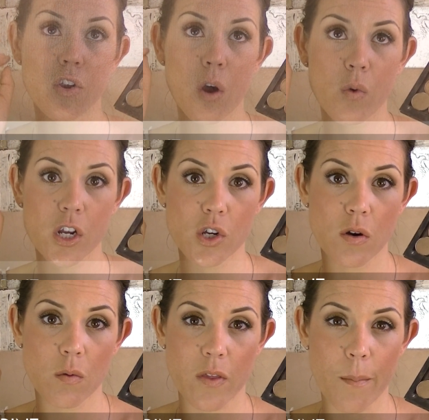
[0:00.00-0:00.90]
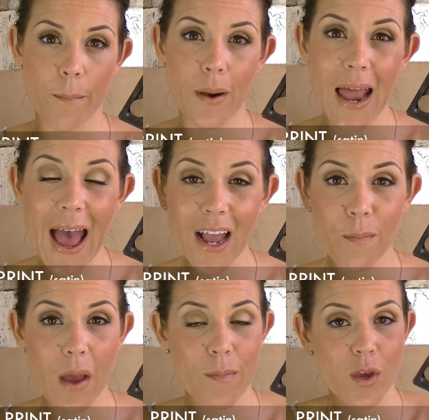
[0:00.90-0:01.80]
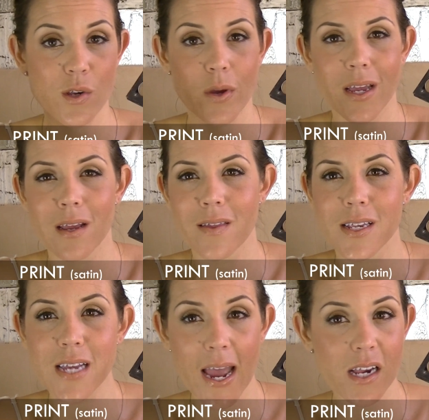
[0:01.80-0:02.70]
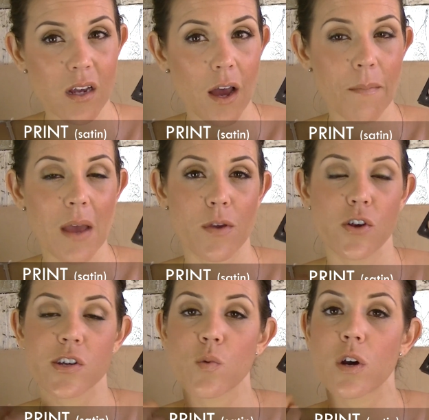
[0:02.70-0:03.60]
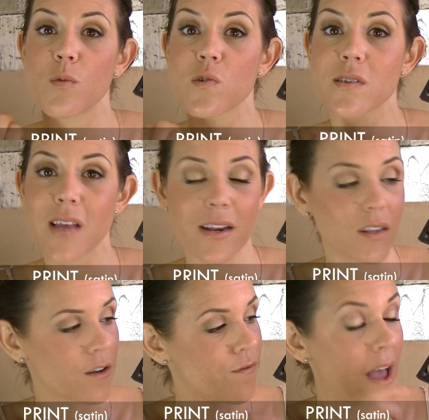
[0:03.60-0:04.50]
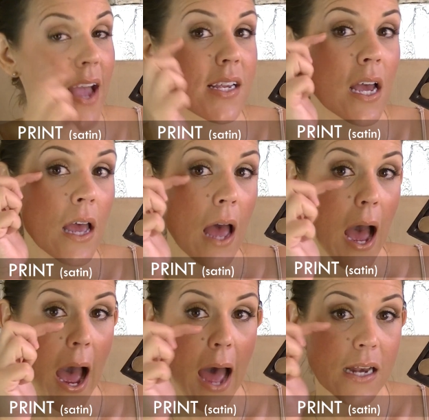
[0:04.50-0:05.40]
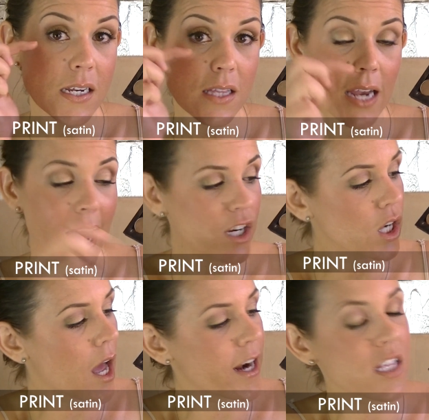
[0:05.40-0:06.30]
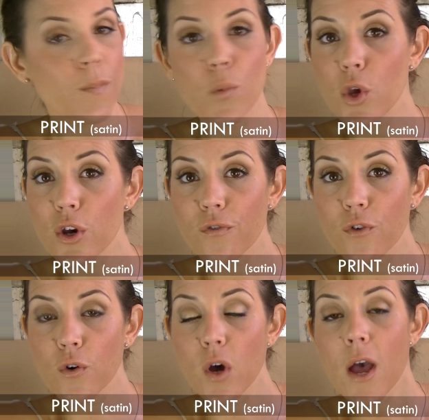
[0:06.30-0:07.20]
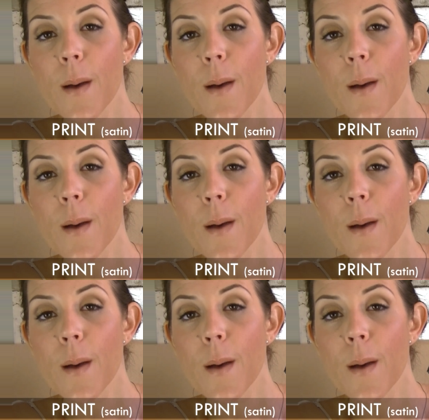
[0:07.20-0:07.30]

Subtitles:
don't want to do it with a black, maybe you're doing it in the daytime, maybe you just want a more subtle effect, under the lash line, it's beautiful.